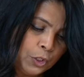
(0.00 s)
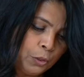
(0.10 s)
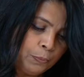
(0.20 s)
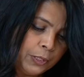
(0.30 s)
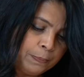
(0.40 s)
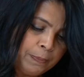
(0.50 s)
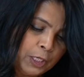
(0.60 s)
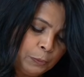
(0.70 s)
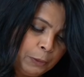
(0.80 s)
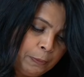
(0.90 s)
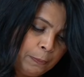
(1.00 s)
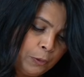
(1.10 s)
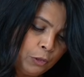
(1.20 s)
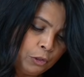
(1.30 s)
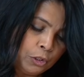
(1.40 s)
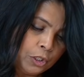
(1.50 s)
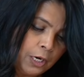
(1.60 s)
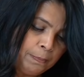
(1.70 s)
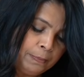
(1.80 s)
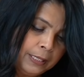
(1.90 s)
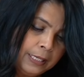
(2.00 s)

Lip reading: going to put a parchment paper on the top